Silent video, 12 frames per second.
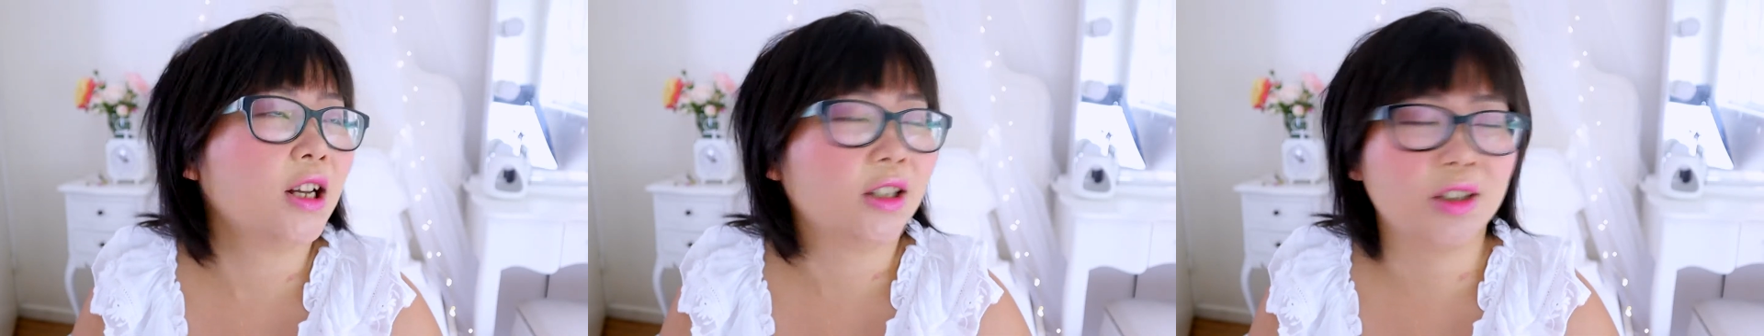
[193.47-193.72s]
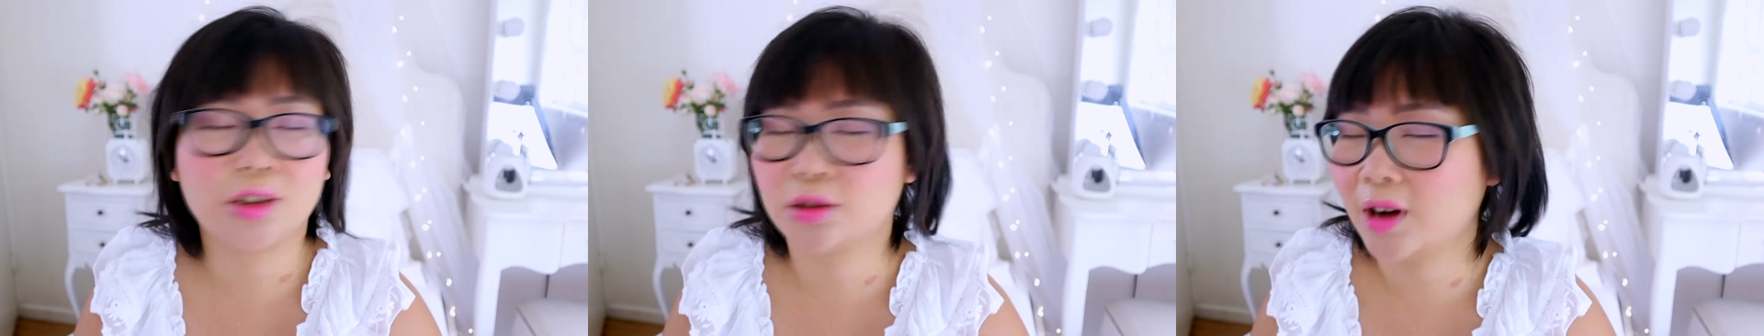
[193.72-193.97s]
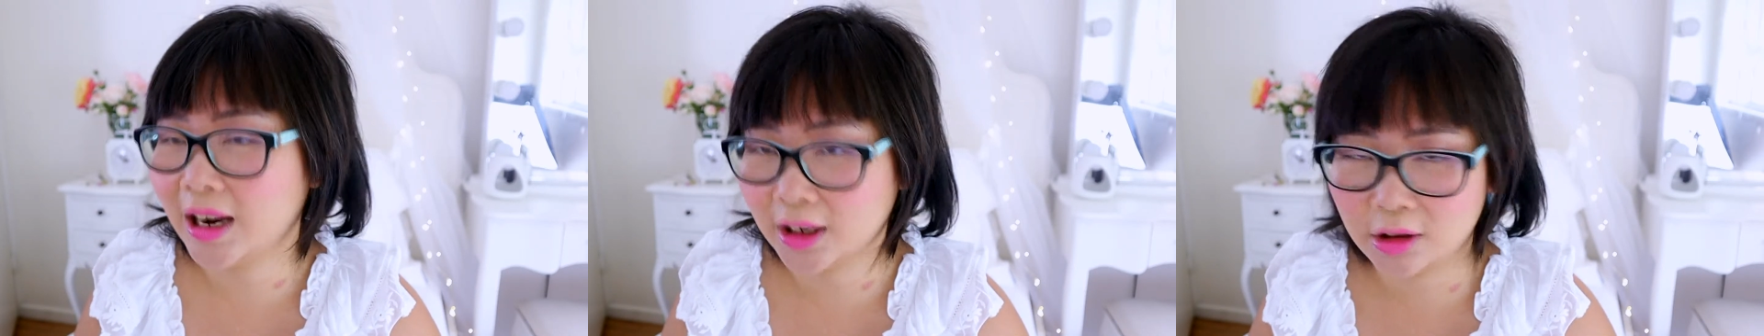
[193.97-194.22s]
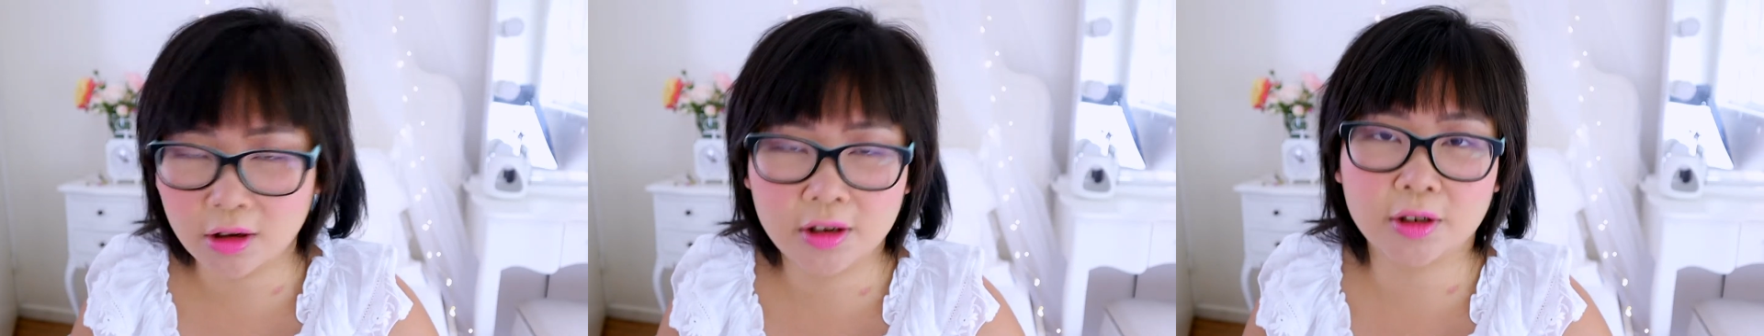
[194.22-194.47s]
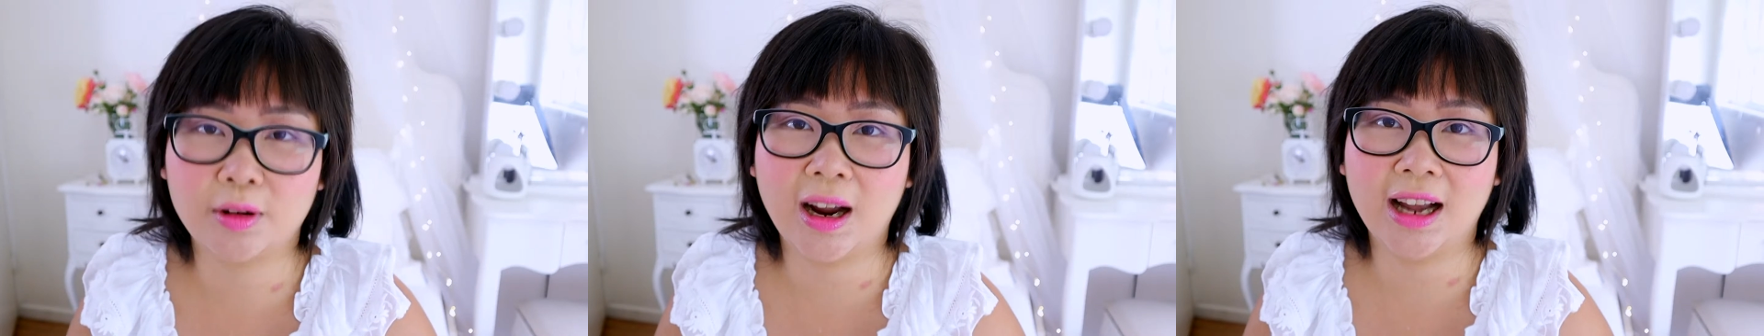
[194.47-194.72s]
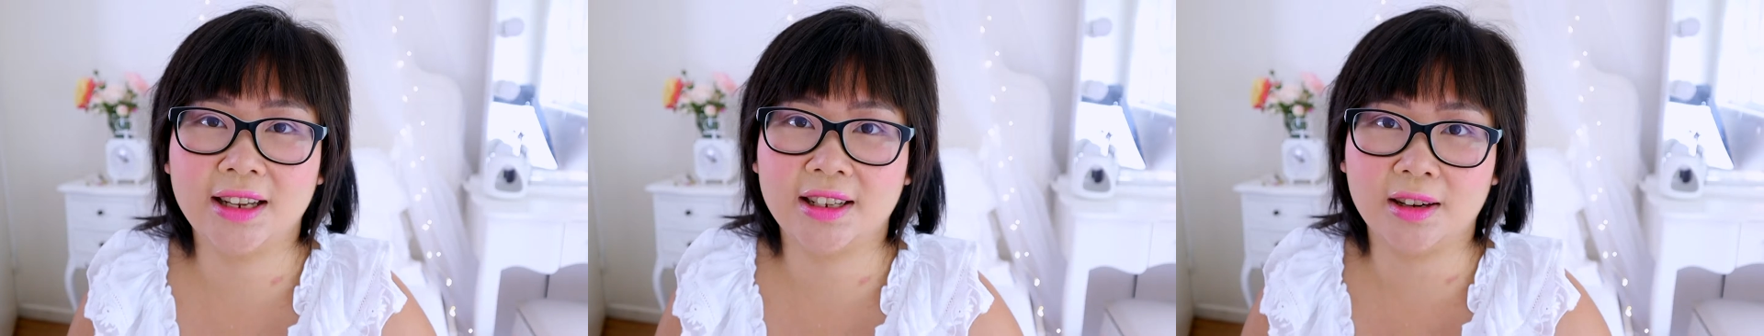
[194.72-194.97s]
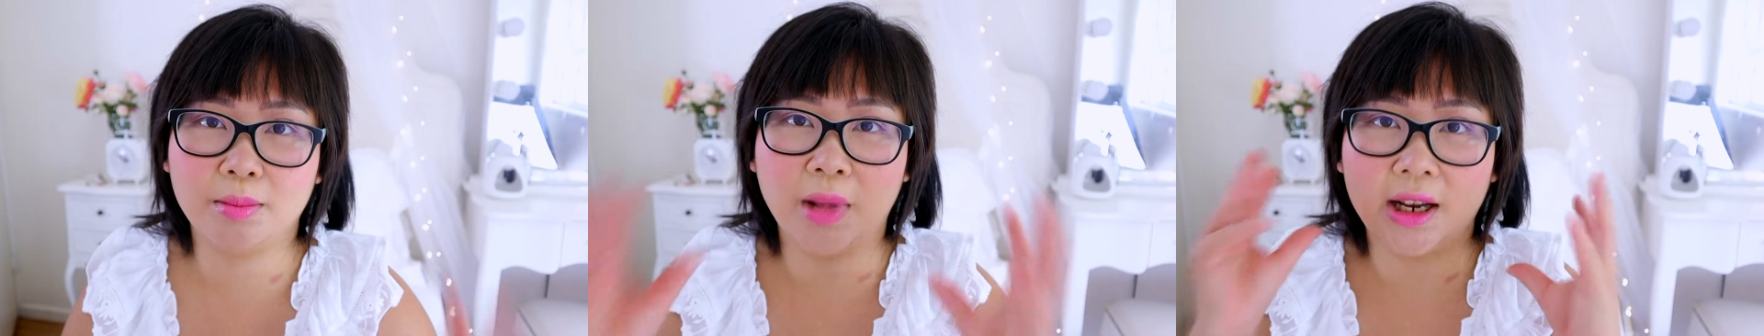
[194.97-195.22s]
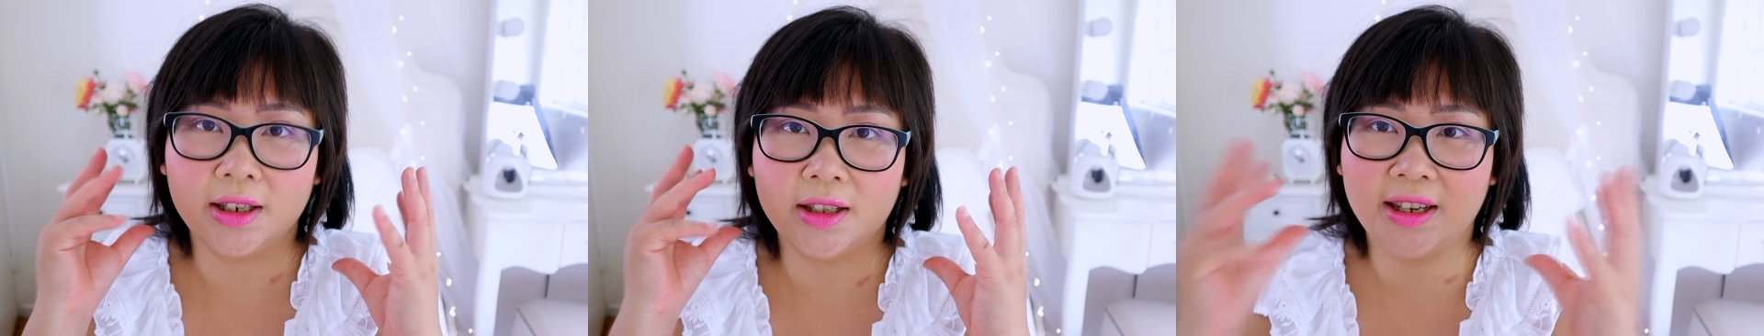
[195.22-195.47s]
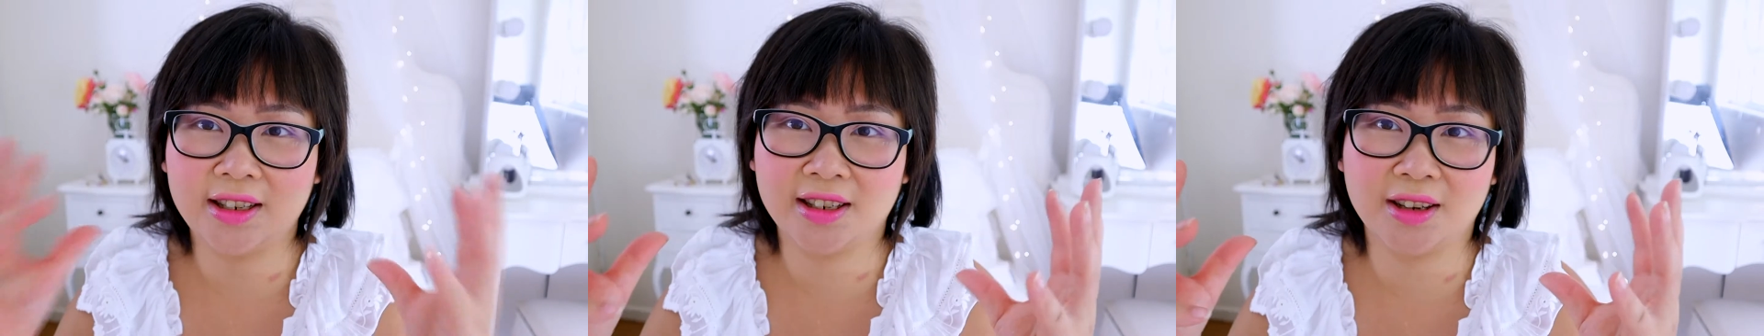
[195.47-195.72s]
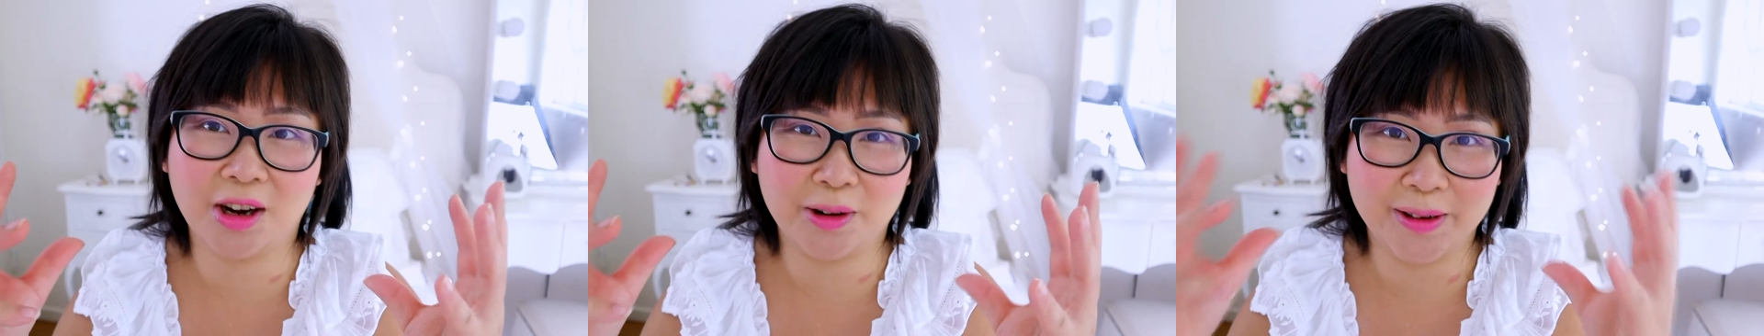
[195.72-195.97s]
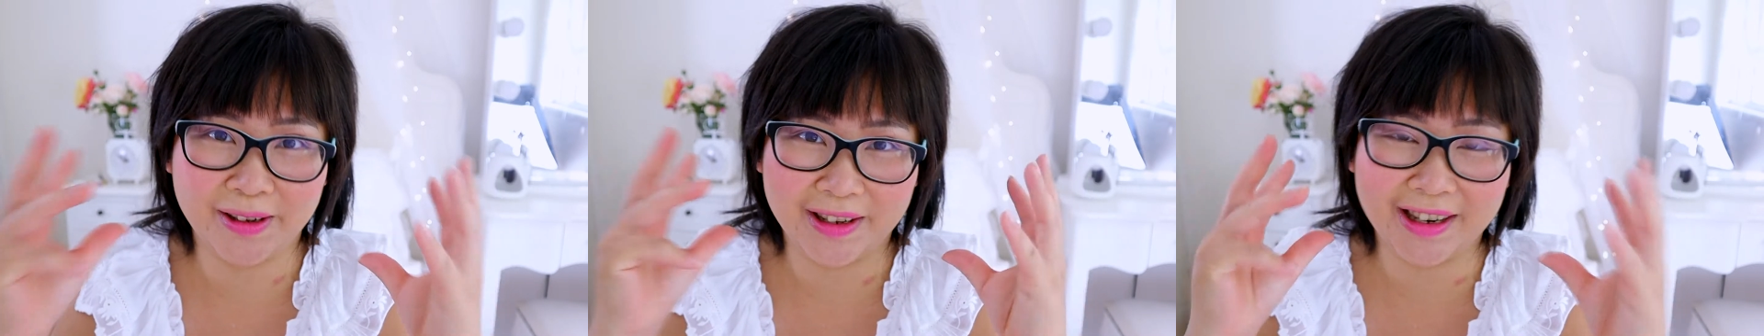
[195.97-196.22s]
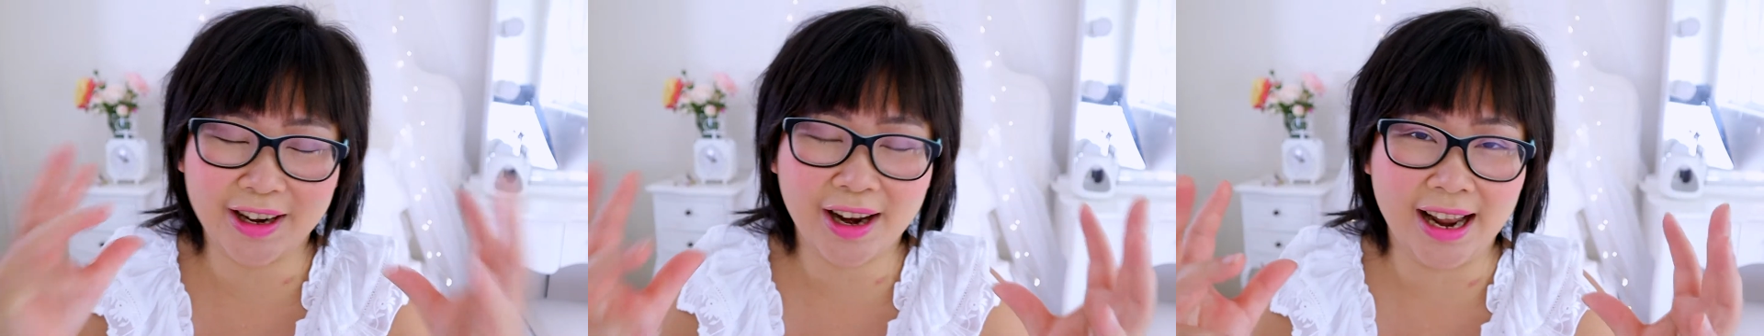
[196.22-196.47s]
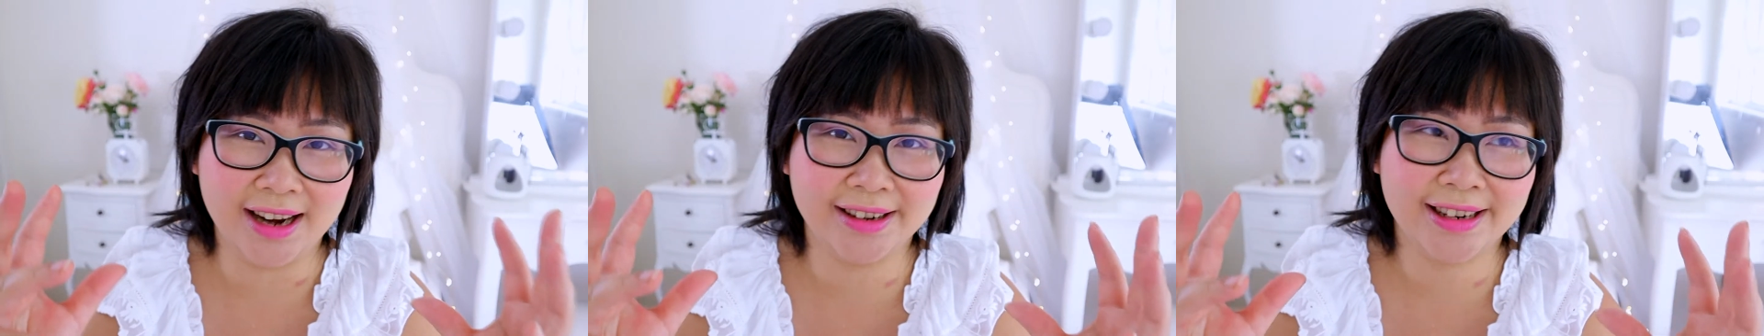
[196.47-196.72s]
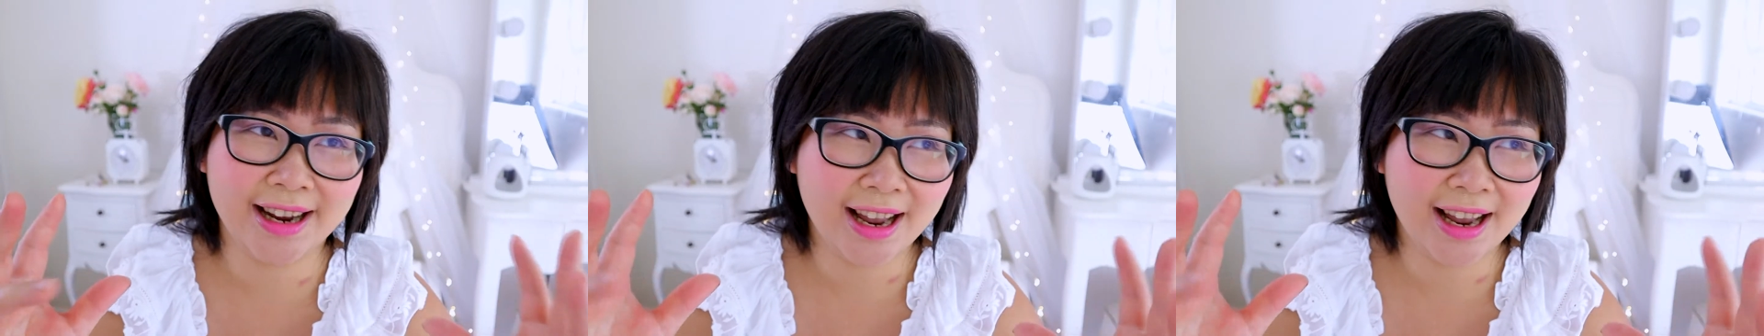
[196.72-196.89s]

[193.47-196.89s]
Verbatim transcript: just try to close your eyes and imagine these scenarios in your head,